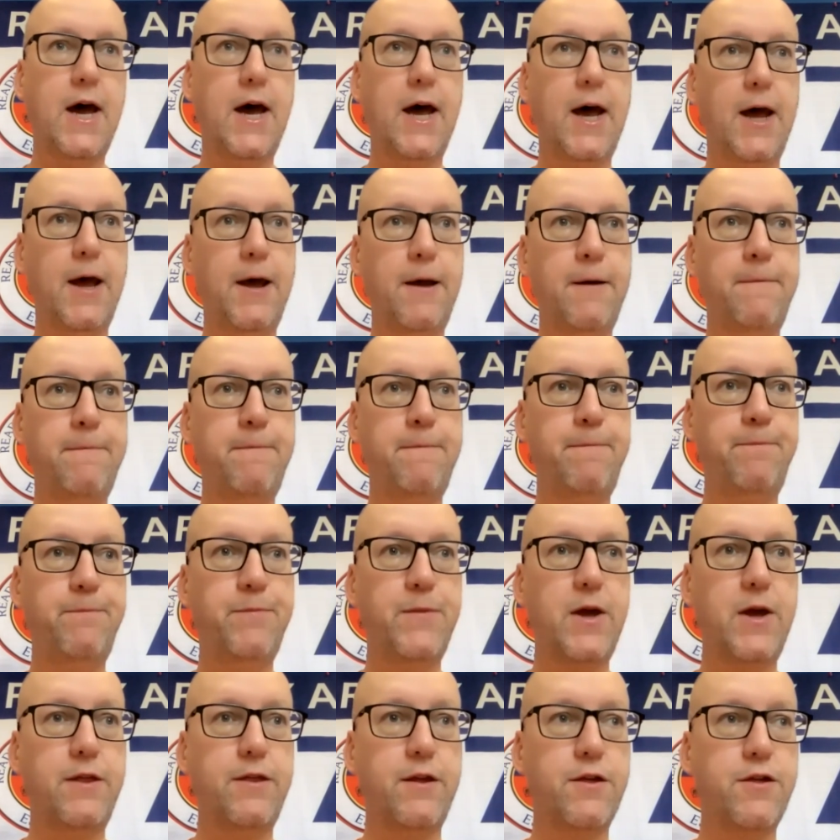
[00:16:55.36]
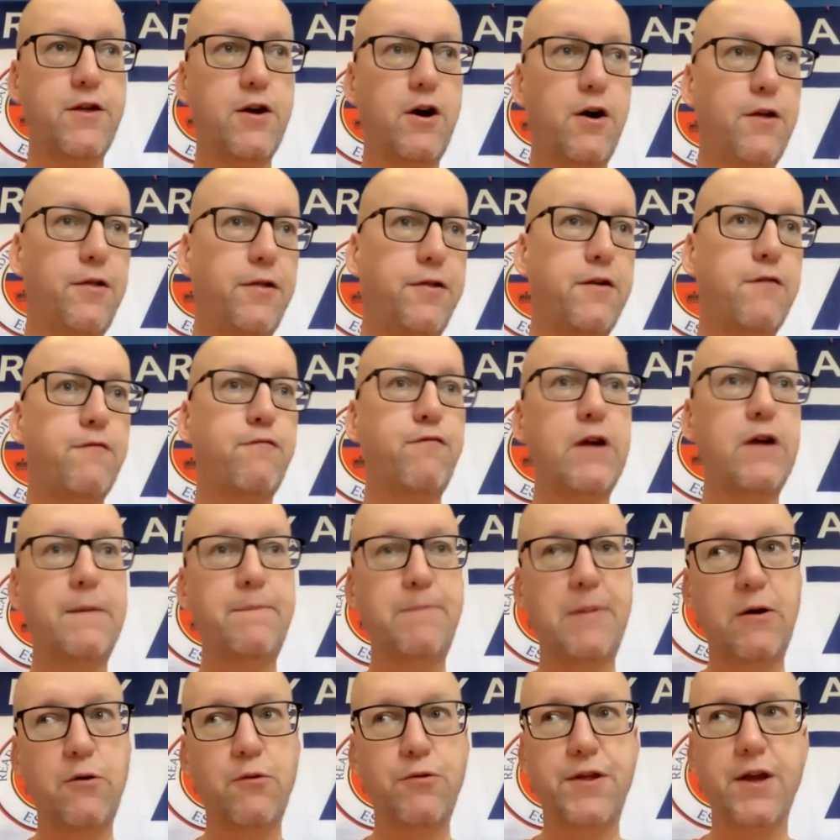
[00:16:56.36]
and the chance to
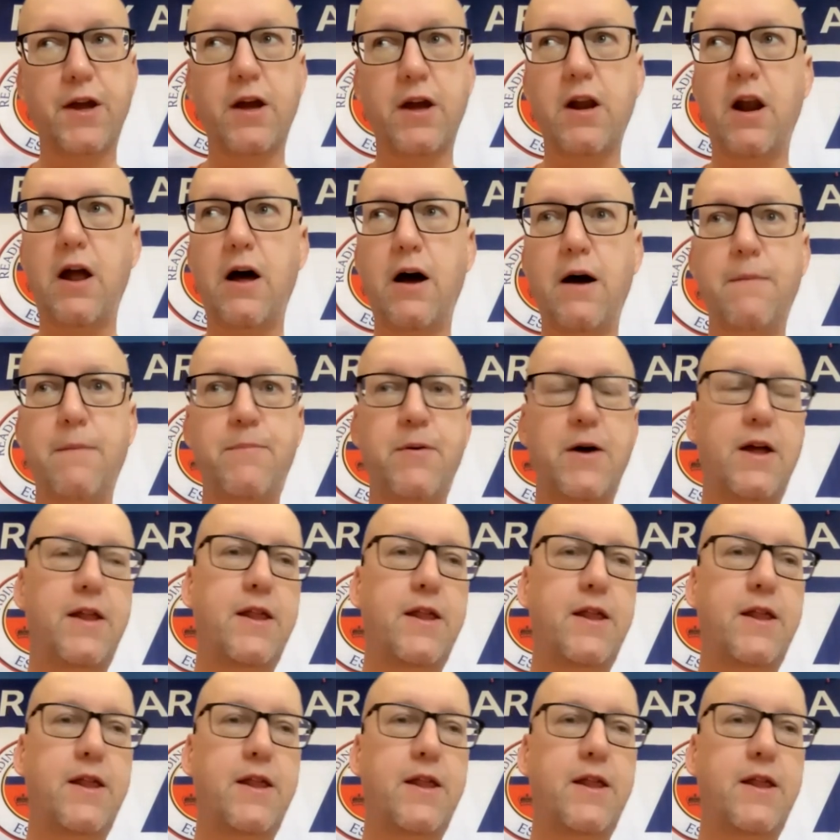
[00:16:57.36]
rebuild the club.